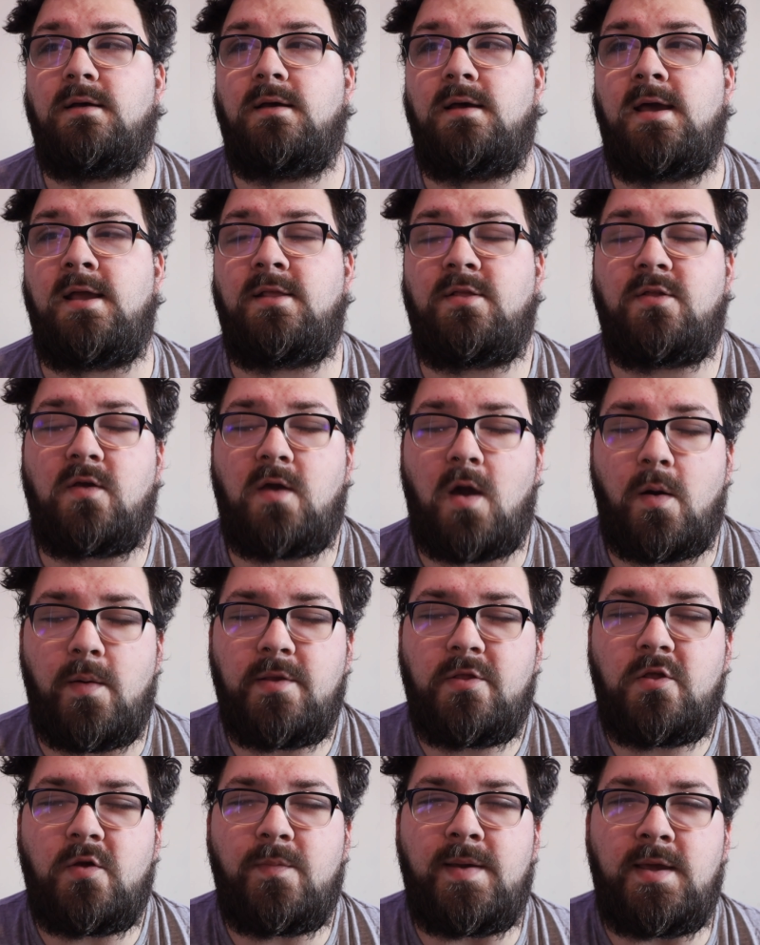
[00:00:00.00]
it's
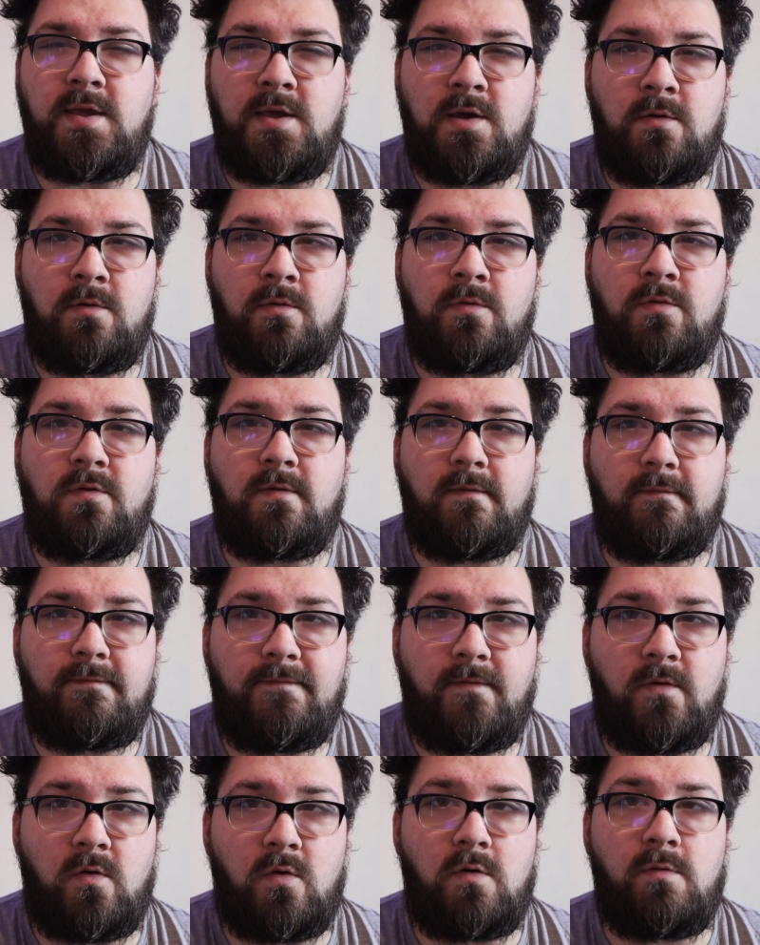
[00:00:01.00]
going to be used
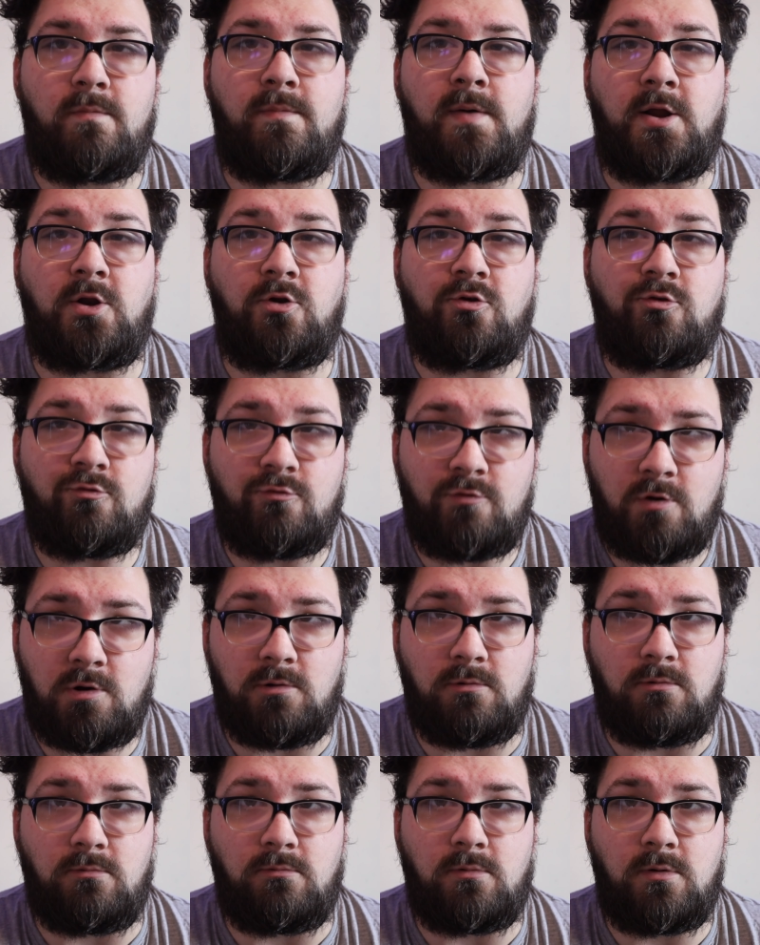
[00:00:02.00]
for my
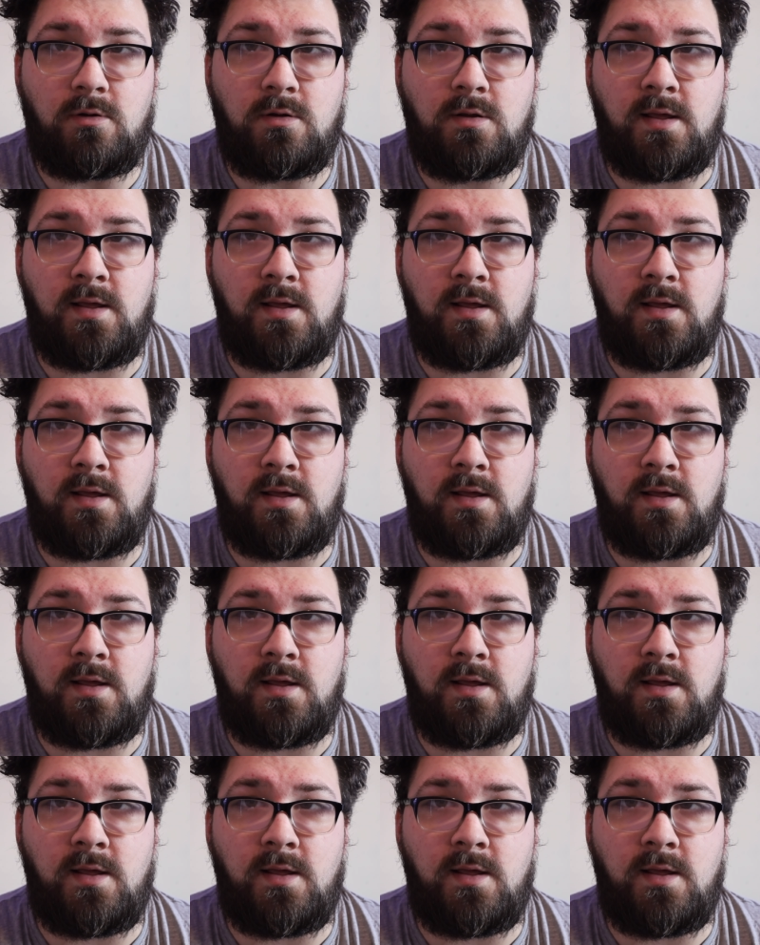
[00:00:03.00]
drone.